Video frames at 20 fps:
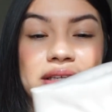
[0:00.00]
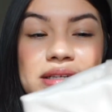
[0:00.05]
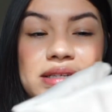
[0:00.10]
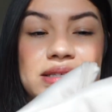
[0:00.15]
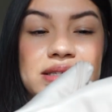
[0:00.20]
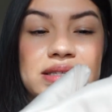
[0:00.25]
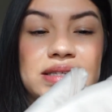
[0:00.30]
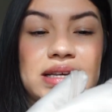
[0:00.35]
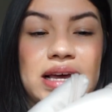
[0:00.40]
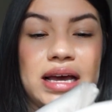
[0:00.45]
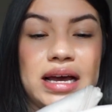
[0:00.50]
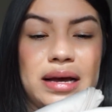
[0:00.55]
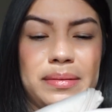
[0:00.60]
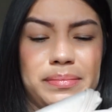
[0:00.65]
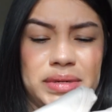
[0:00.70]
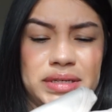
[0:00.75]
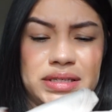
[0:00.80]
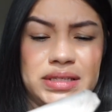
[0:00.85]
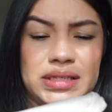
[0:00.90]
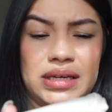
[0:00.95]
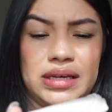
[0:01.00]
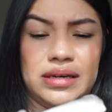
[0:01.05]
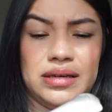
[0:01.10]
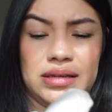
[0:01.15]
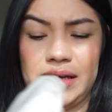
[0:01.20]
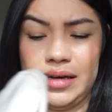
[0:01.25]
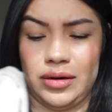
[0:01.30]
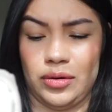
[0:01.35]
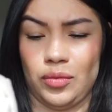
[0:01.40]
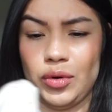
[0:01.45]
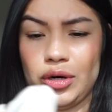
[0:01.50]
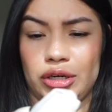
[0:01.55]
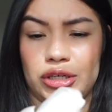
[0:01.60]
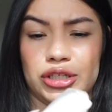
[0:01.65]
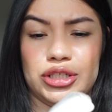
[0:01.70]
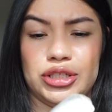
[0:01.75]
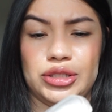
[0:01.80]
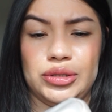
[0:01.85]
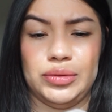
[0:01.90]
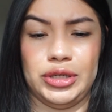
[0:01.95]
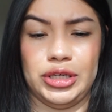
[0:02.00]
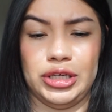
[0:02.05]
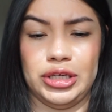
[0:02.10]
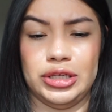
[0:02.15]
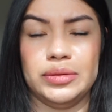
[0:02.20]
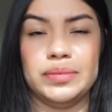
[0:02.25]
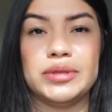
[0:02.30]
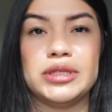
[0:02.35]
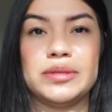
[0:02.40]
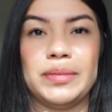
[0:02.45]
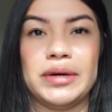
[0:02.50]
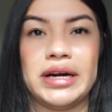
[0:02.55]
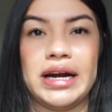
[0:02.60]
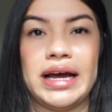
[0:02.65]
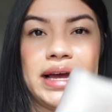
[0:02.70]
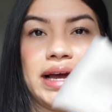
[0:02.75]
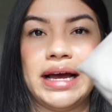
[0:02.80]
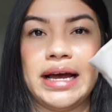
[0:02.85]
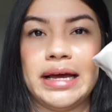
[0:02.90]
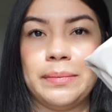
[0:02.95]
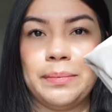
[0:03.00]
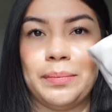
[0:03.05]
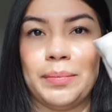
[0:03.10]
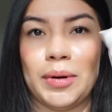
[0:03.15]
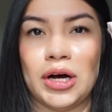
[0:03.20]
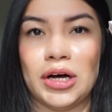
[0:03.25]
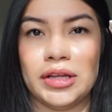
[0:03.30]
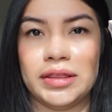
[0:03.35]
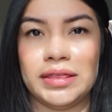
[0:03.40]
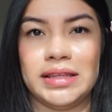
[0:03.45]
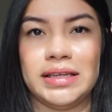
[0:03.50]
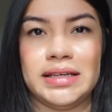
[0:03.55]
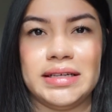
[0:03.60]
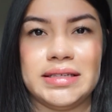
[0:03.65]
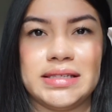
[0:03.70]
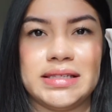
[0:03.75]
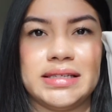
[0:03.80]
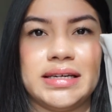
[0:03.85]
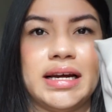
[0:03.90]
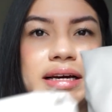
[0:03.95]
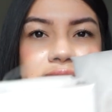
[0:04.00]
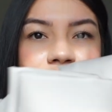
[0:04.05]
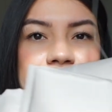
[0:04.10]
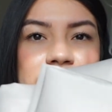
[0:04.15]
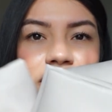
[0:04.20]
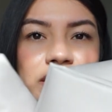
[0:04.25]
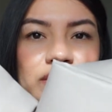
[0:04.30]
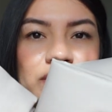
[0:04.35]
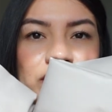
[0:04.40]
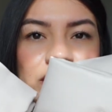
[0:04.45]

this set. I'm missing like 1 or 2 cubes, but I had bought this nice little